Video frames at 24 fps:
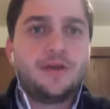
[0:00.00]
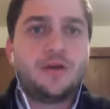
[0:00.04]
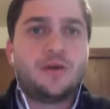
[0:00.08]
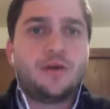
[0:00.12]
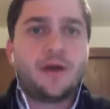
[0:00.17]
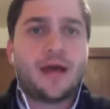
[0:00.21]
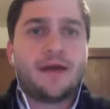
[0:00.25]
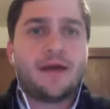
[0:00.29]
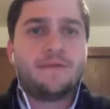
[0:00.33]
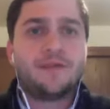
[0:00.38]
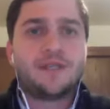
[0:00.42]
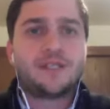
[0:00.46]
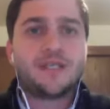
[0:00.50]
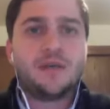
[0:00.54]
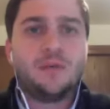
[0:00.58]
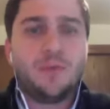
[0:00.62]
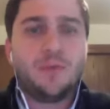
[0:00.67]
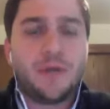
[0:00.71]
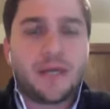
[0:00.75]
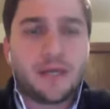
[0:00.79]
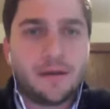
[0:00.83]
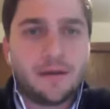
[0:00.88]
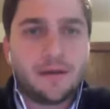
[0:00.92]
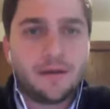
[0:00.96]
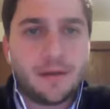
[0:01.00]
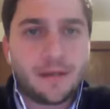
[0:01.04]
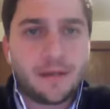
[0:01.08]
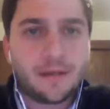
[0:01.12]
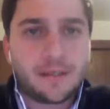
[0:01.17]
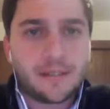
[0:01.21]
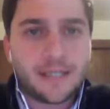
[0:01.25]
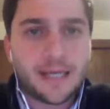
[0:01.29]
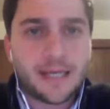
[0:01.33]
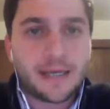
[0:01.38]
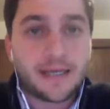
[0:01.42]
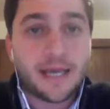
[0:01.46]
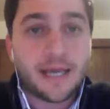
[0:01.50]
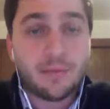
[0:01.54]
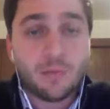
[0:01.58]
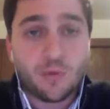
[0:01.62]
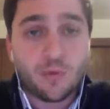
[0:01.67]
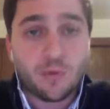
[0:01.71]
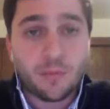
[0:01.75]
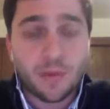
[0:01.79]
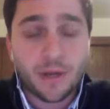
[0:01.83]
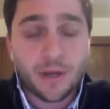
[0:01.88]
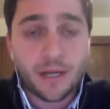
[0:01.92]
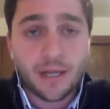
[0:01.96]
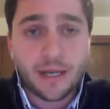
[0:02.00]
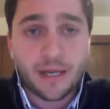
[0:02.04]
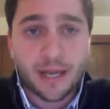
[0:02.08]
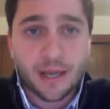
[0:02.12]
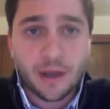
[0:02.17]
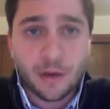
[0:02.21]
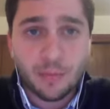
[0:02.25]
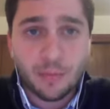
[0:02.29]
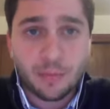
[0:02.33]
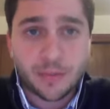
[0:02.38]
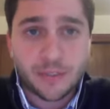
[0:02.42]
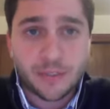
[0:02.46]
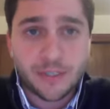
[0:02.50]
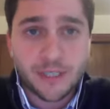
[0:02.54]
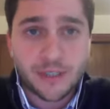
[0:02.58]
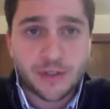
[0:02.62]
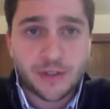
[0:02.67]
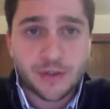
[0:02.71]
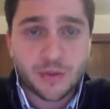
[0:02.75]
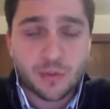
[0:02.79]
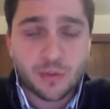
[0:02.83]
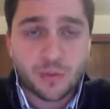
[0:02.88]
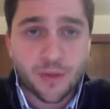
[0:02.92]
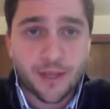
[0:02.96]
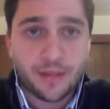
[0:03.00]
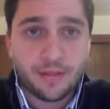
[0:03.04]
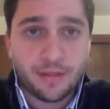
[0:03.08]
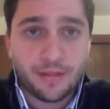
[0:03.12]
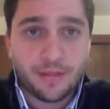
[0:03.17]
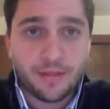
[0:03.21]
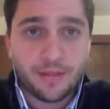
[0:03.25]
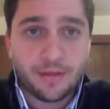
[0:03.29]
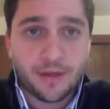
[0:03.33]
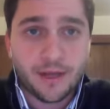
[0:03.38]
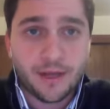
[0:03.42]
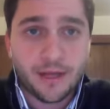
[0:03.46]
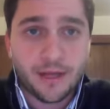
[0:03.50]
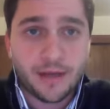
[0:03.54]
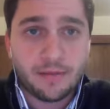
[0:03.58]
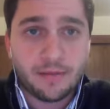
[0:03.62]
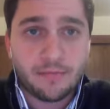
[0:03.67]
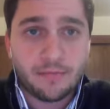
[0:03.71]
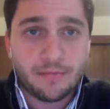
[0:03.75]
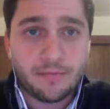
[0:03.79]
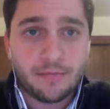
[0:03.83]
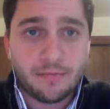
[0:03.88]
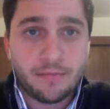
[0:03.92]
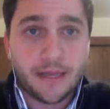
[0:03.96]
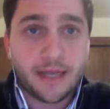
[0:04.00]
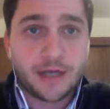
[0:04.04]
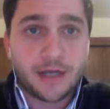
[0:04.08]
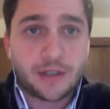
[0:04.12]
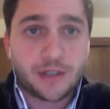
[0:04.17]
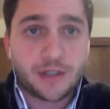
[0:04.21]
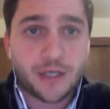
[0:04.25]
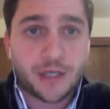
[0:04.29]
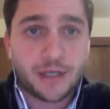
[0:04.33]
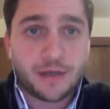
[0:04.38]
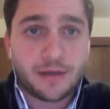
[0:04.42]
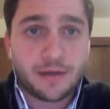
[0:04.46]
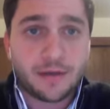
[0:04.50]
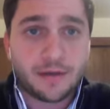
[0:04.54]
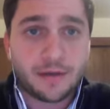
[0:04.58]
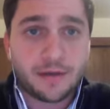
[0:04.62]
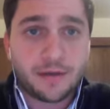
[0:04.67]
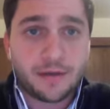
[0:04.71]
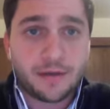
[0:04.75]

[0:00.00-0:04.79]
obviously we can dedicate more money to help assist with managing,